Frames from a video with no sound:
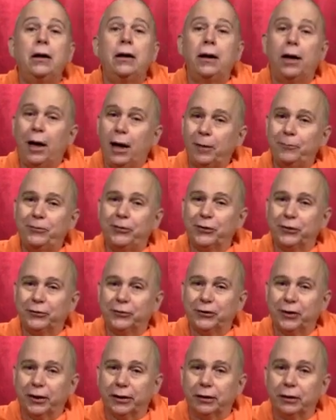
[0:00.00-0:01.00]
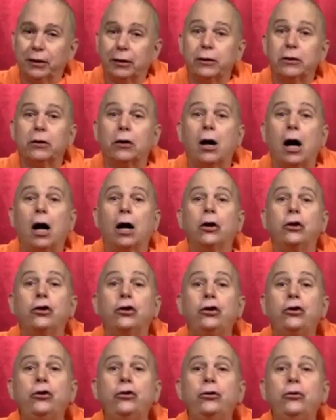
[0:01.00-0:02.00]
Obviously, there are
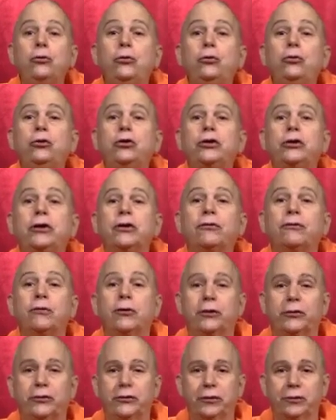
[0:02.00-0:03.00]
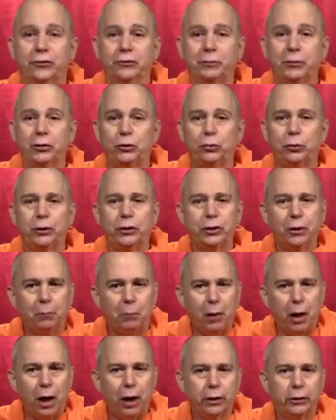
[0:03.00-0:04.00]
huge differences between the
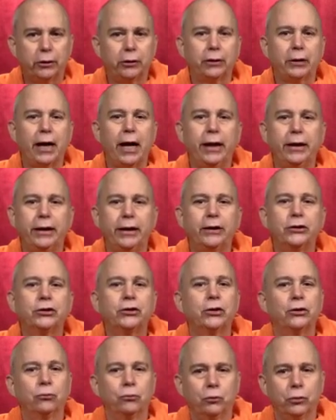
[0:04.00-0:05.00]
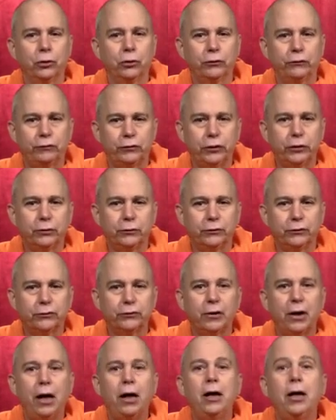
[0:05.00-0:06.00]
modern and ancient worldviews,
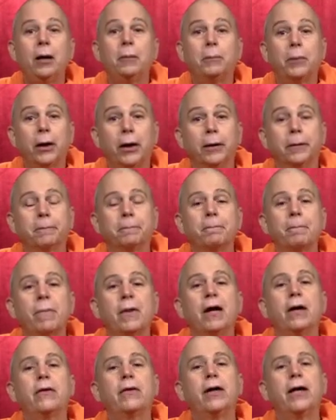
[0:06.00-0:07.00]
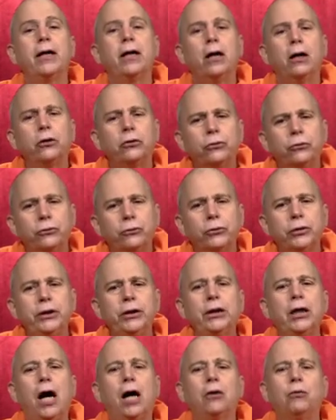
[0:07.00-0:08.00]
but they
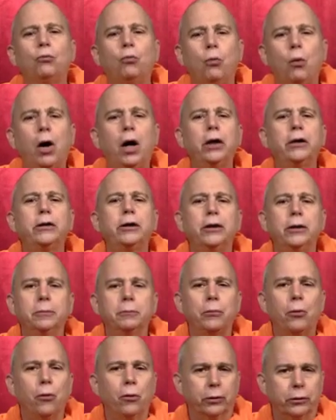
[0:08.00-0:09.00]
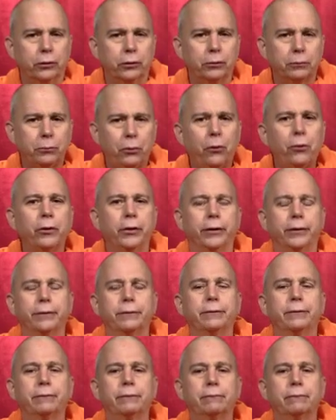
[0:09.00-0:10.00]
agree on one important
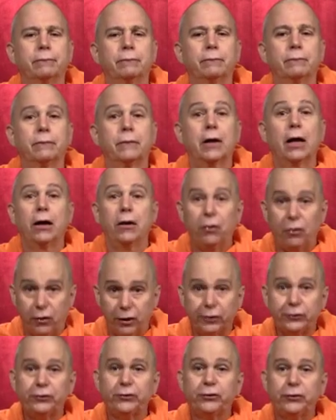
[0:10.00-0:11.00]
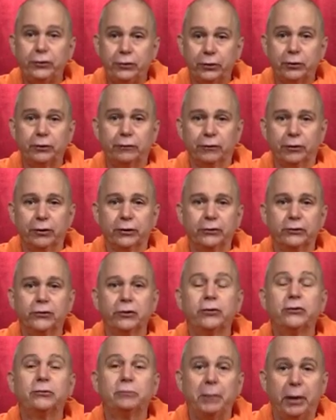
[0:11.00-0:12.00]
point. This universe
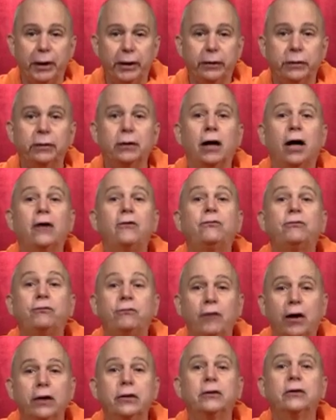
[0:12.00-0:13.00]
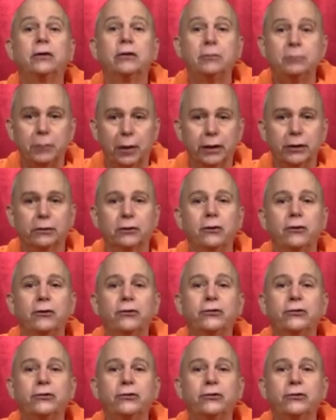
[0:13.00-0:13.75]
is made of fundamental